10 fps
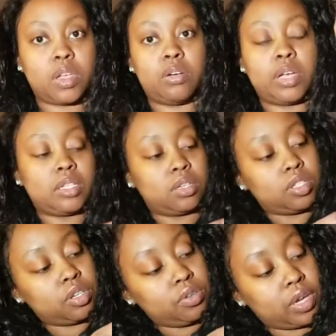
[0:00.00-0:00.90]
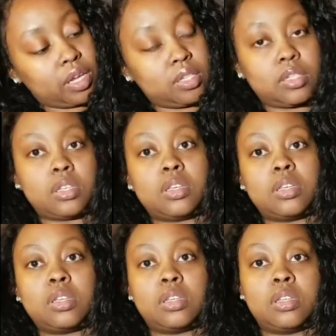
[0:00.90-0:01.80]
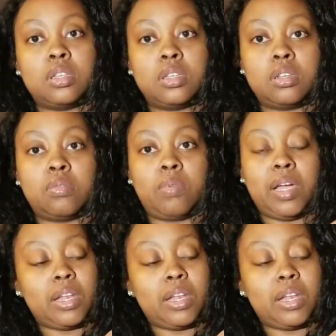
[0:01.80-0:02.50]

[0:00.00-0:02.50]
Oh, I guess I'll show you guys. Why